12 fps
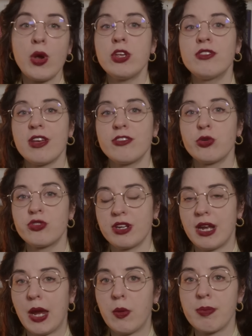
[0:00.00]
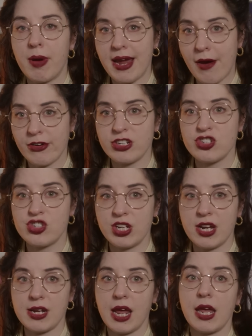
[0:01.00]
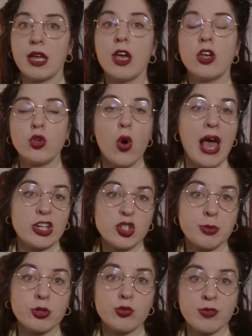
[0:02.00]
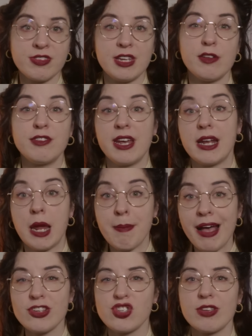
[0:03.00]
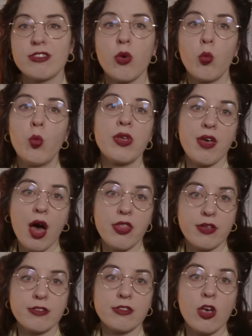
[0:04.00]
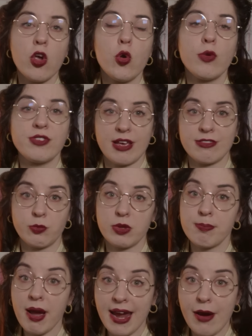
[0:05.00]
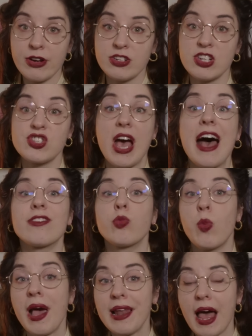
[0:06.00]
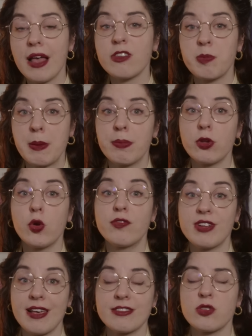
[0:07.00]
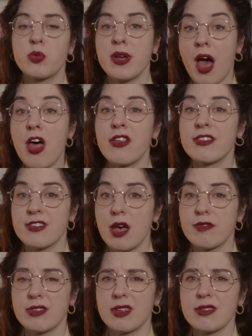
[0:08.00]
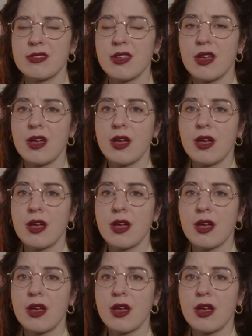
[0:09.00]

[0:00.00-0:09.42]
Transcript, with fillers: When you test your D N A with MyHeritage D N A, you're eligible to receive D N A matches with others who have tested with MyHeritage, as well as people who have tested with other services.